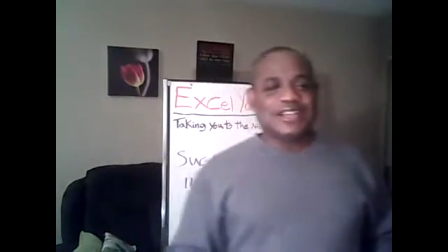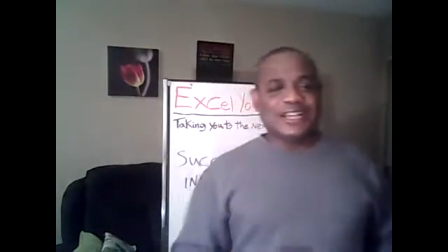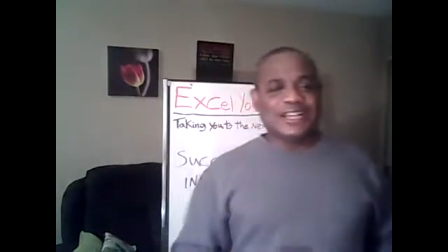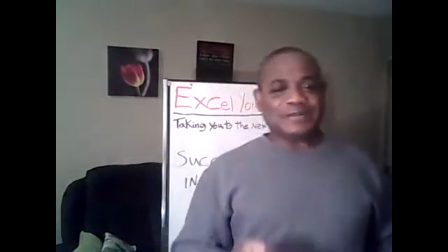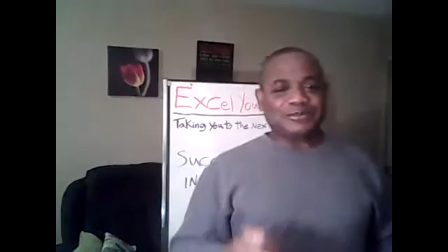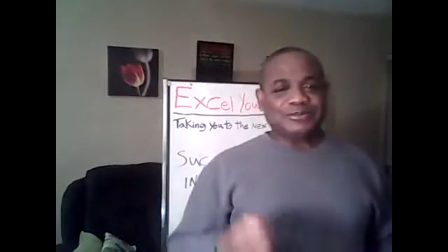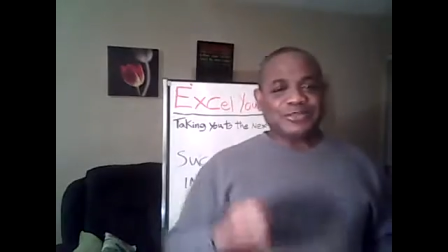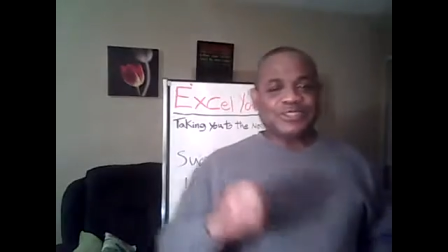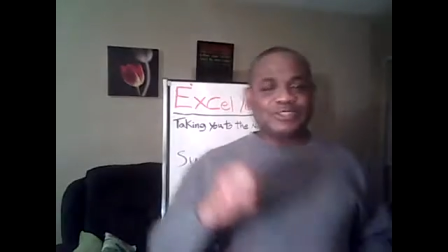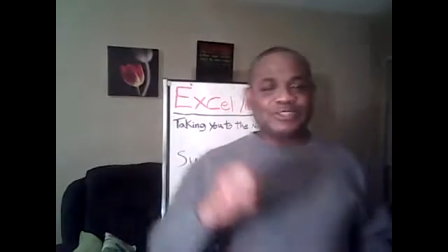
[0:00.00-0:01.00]
um,
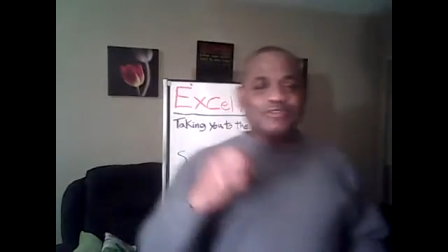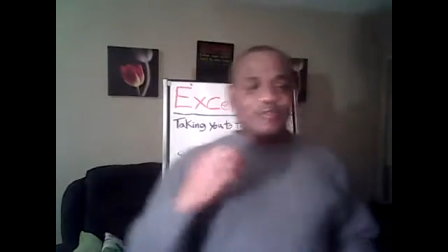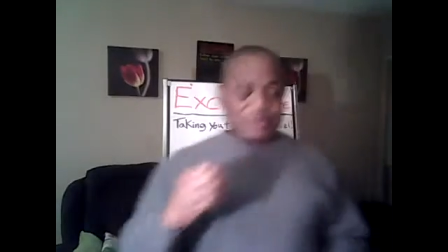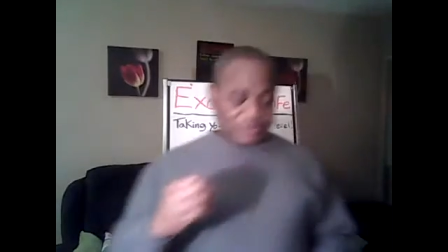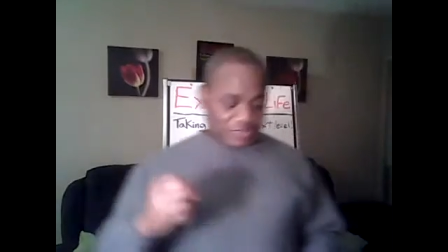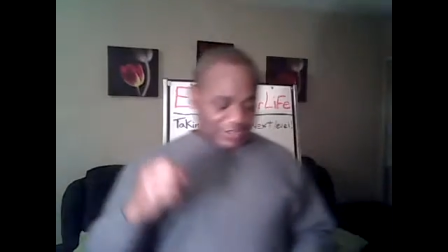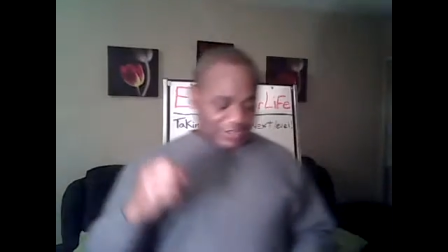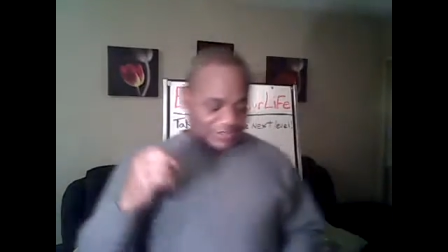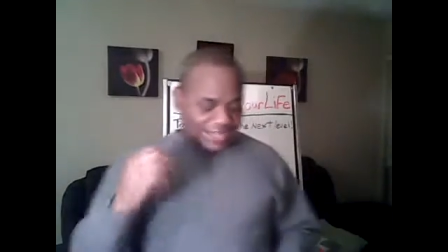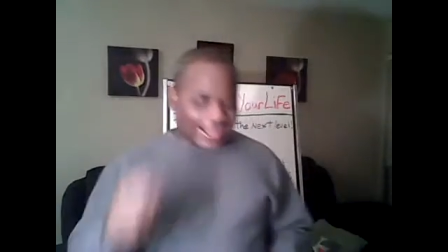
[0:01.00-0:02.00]
so remember, you have
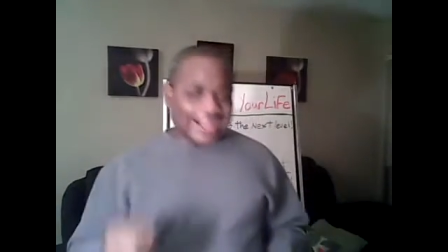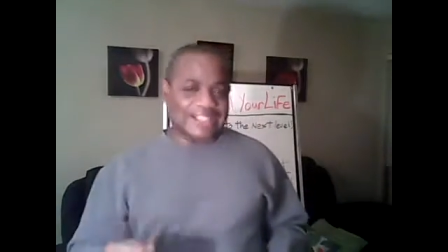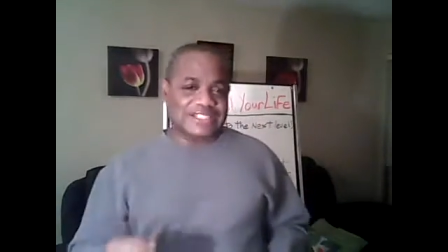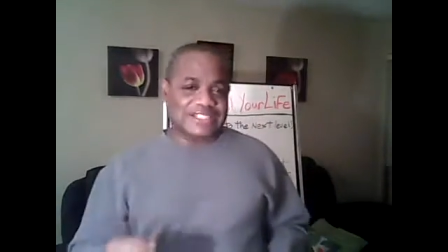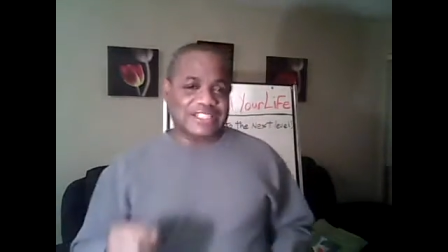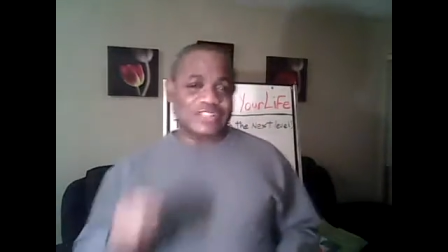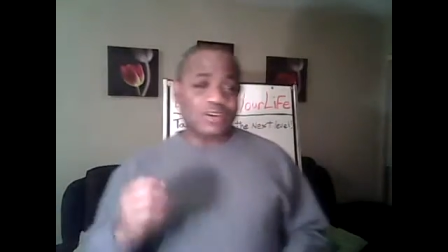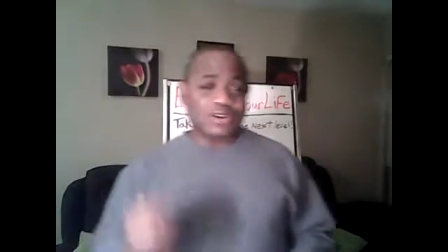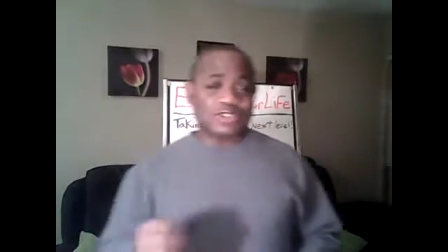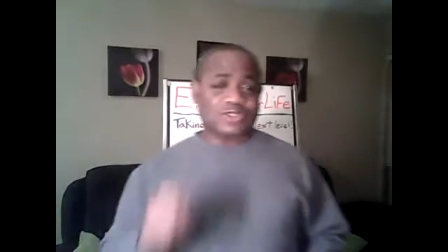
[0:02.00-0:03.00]
to ask in
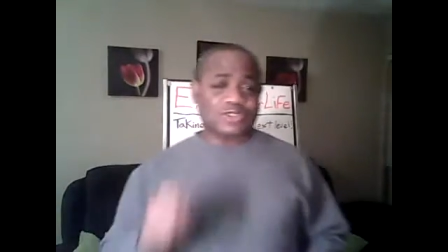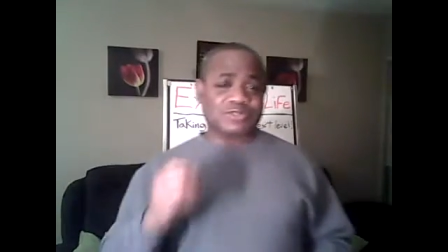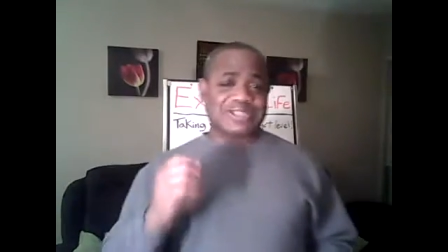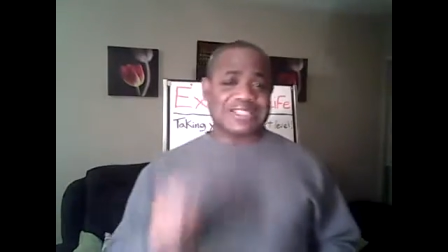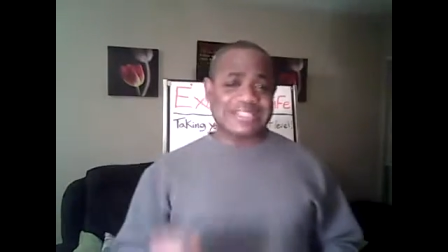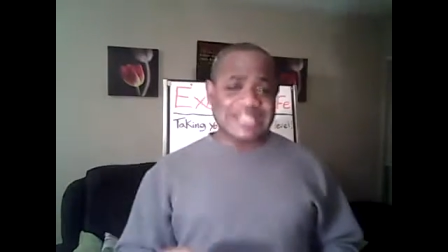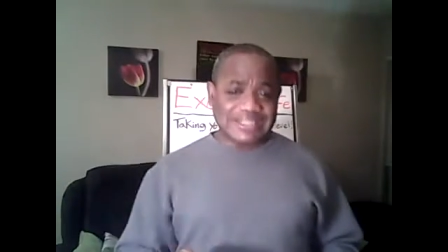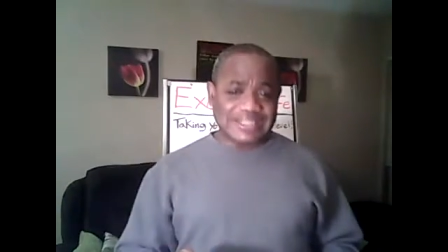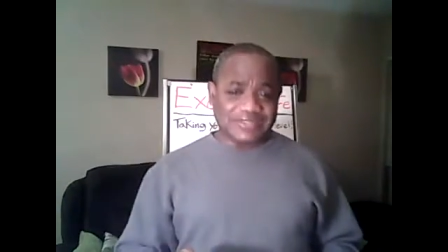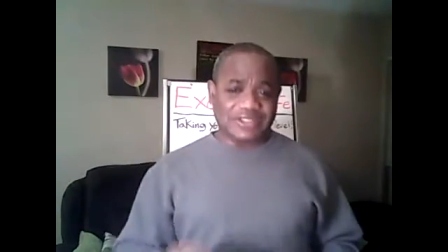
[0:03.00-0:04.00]
order to
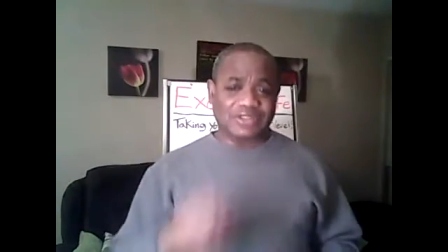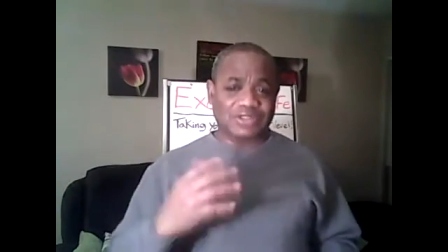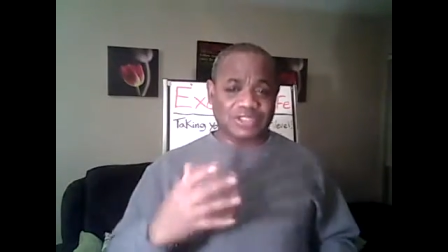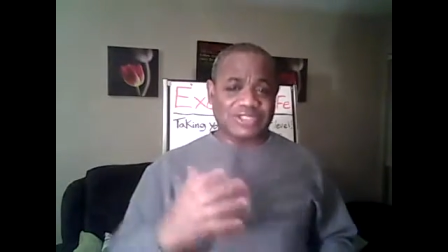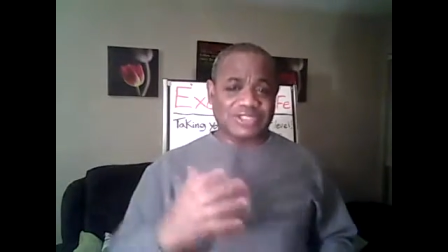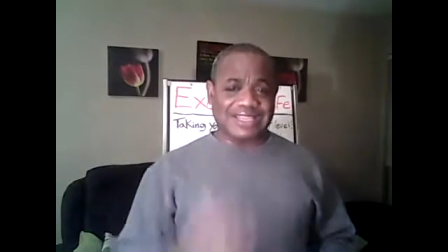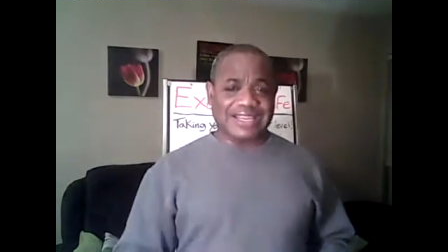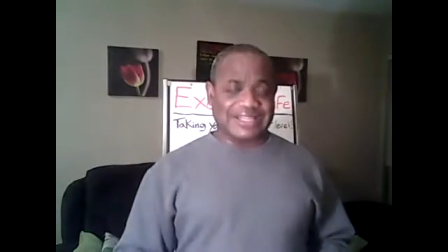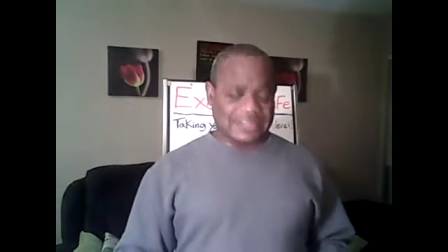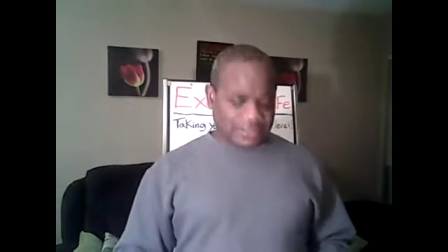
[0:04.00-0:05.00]
receive, in order to
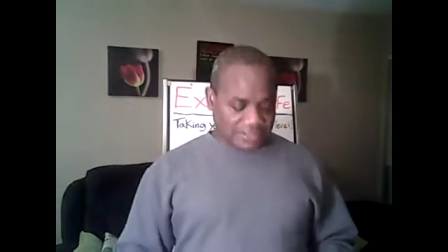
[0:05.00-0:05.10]
get.